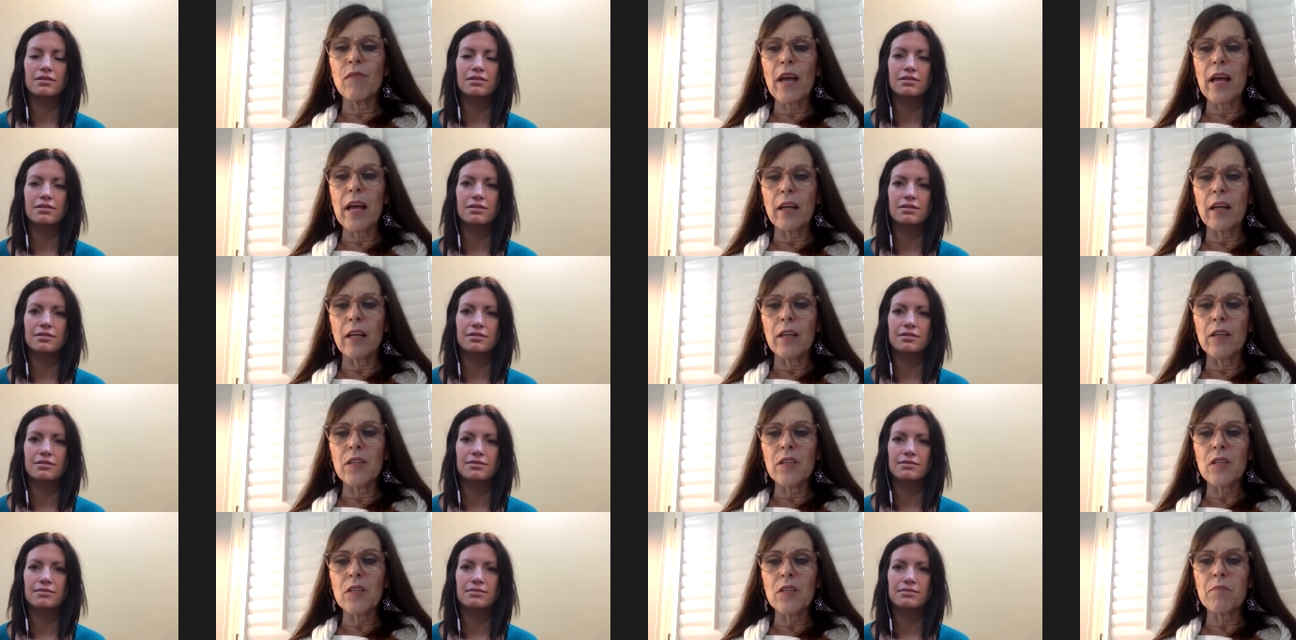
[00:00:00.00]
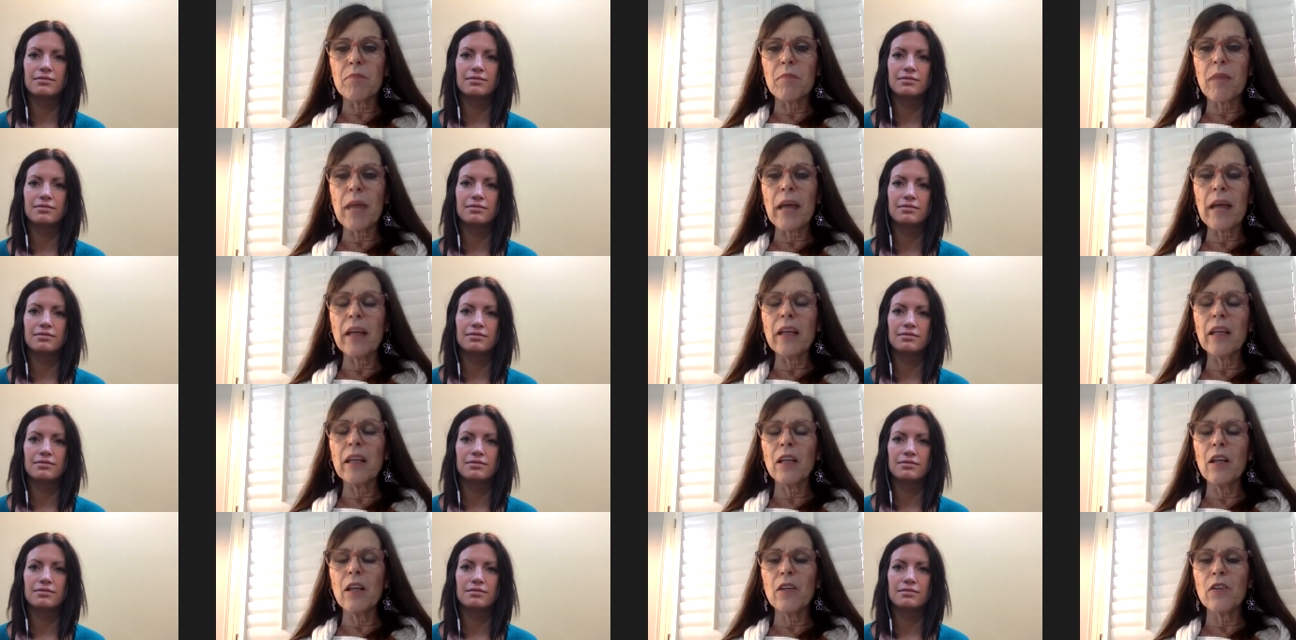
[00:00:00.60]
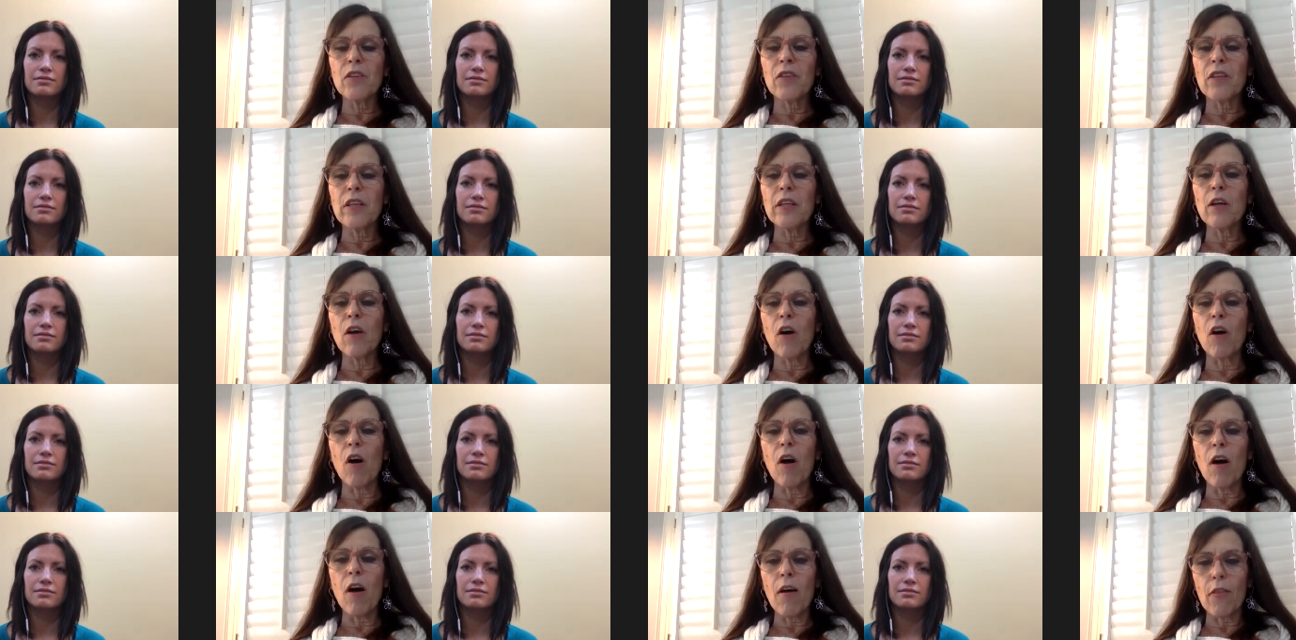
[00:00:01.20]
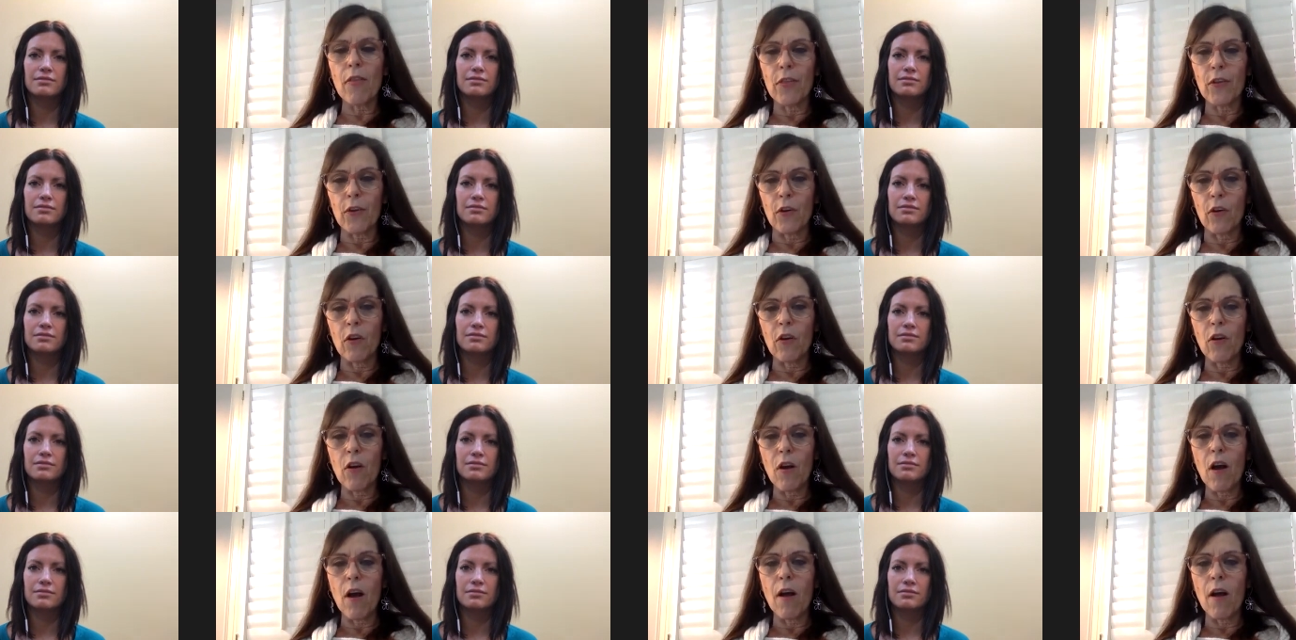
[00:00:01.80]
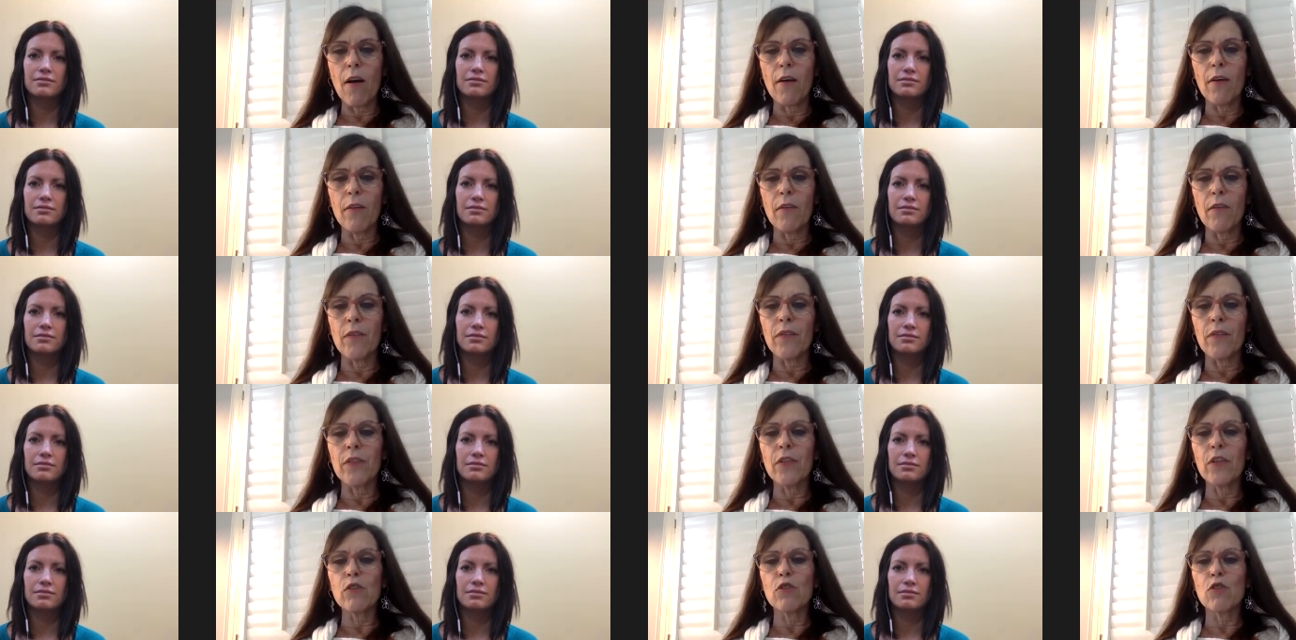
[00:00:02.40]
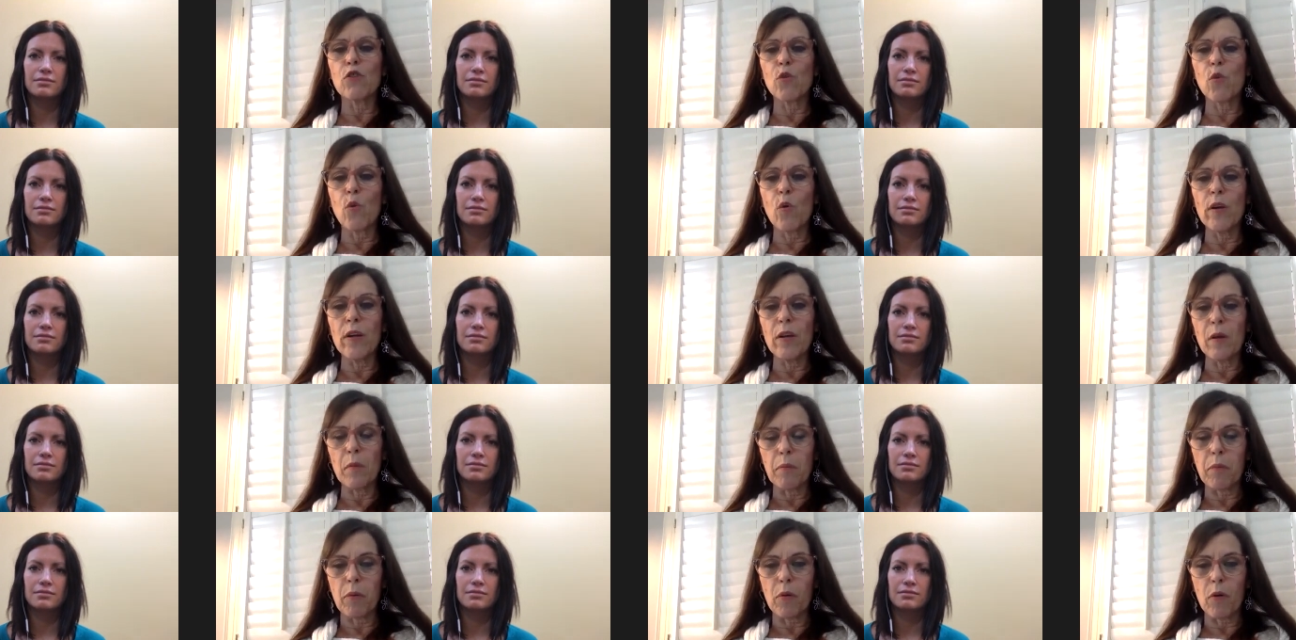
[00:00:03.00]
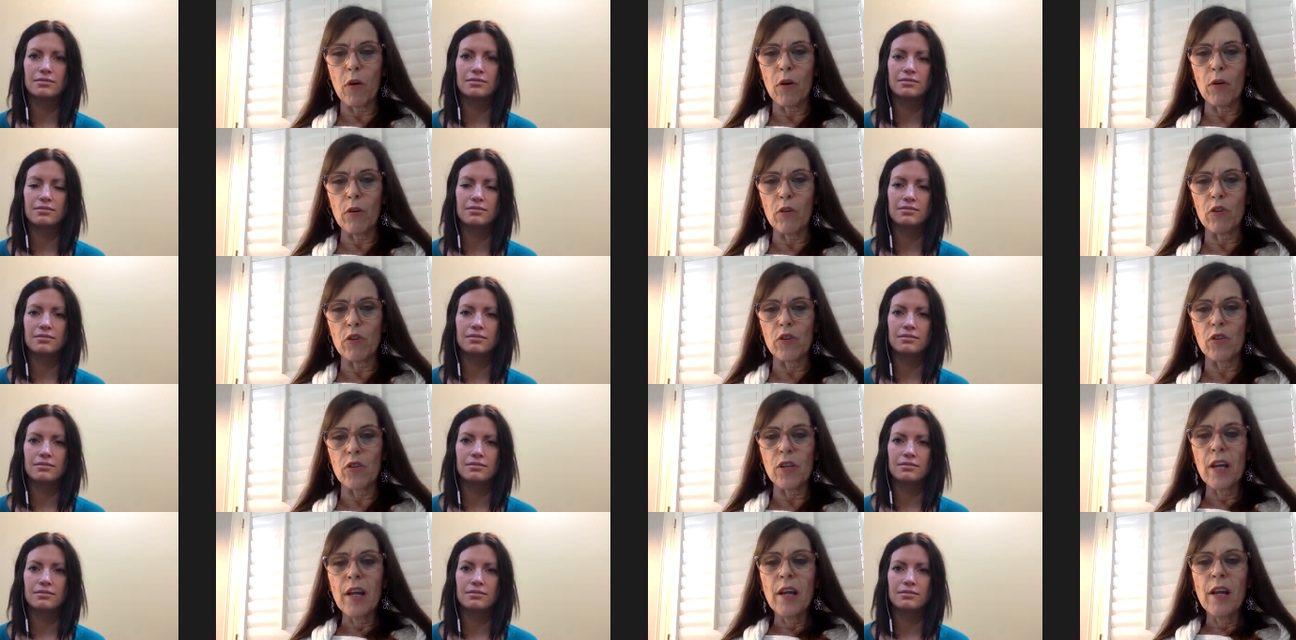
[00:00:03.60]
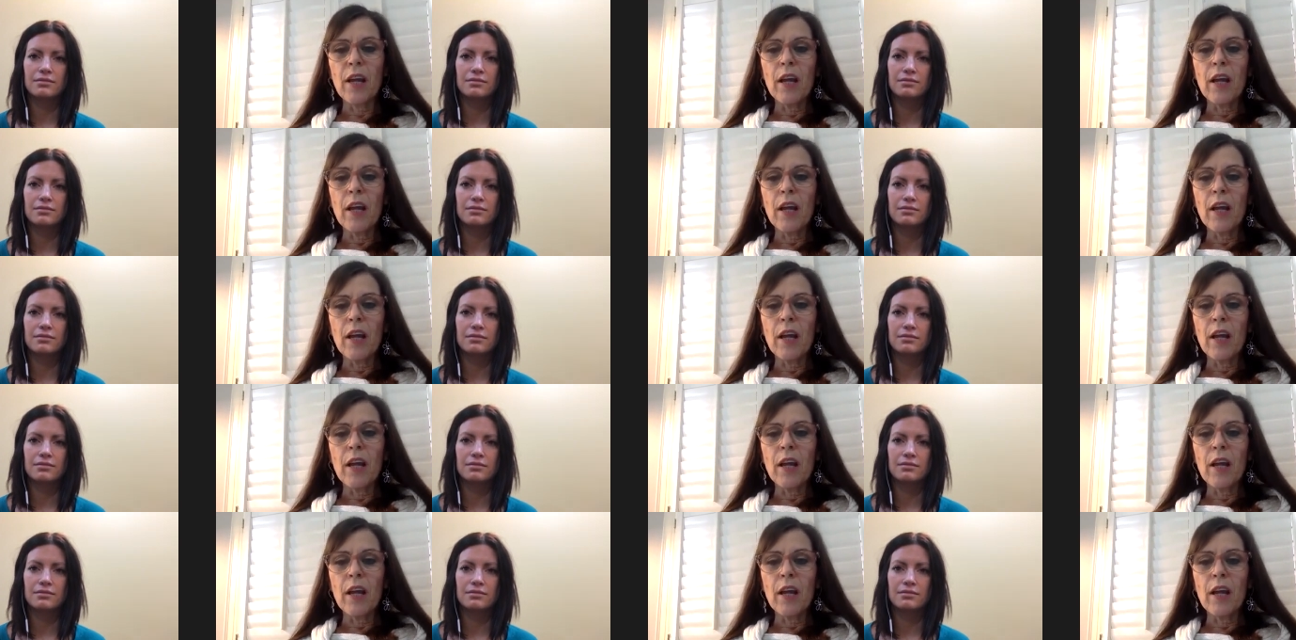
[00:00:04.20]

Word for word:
Speaker 1: Fettes. Meagan is the author of The Joy Approach,